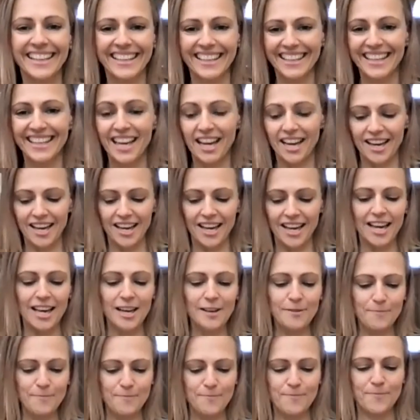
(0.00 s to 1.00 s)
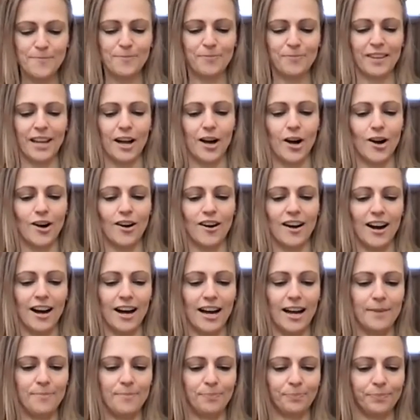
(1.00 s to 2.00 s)
Yeah? All
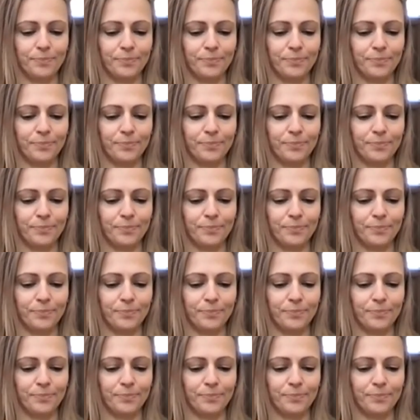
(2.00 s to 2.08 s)
right.